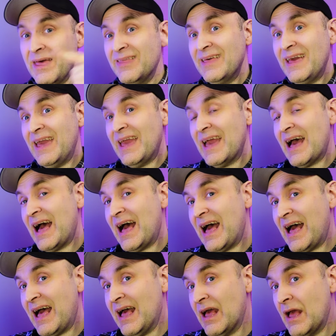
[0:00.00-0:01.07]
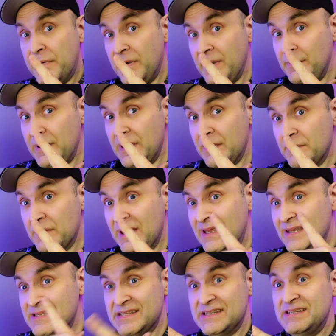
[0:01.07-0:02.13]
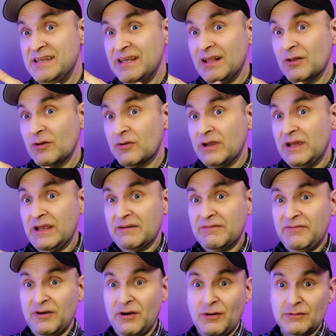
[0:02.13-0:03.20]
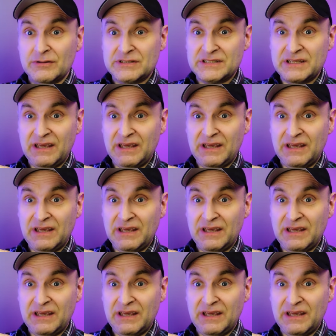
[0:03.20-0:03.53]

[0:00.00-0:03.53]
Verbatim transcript: They are premium and still great phones.